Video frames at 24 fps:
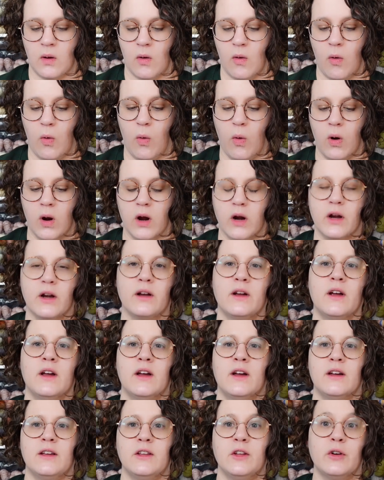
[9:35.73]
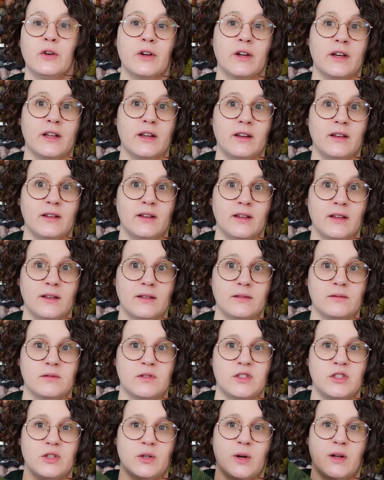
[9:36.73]
Or you could
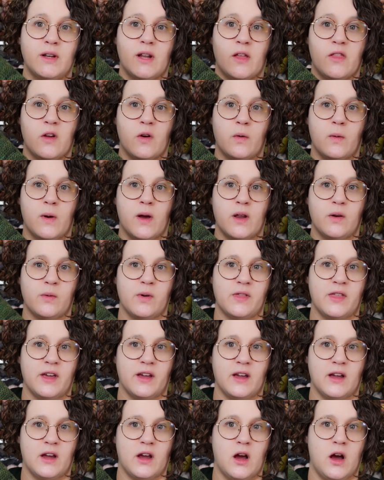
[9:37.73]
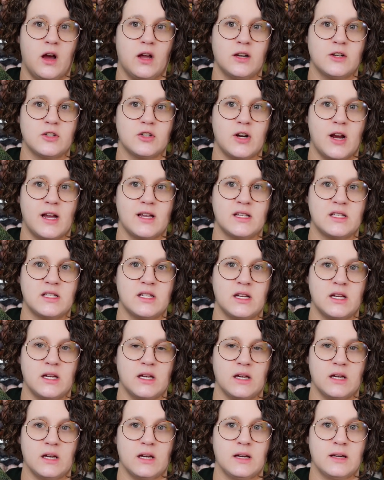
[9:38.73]
do another one with like a
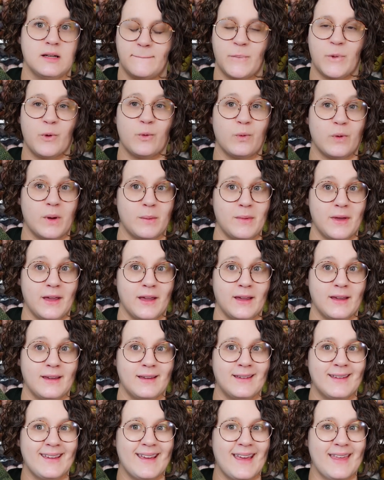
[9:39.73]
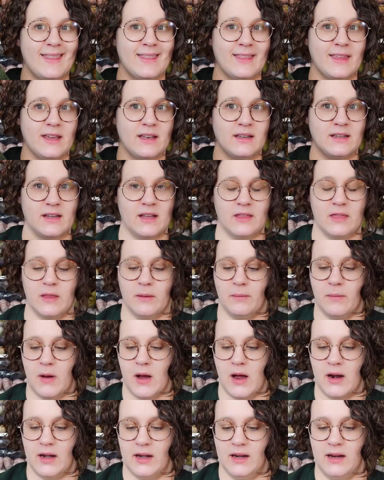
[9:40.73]
contrasting ribbing and then knit the
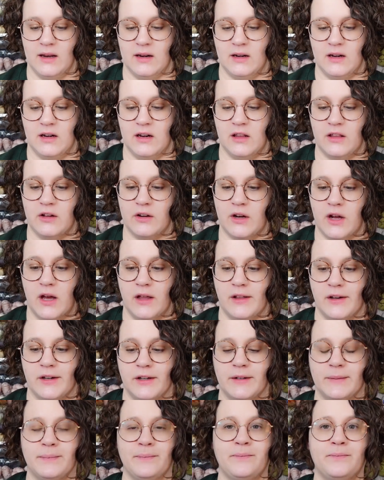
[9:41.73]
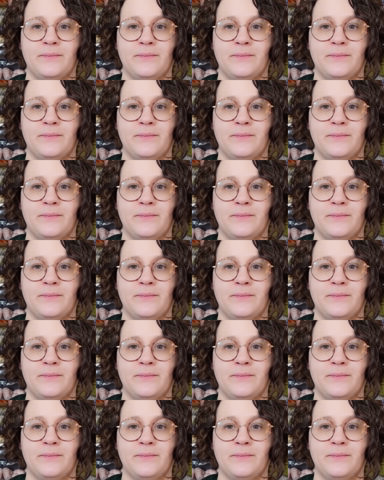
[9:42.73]
body in another color,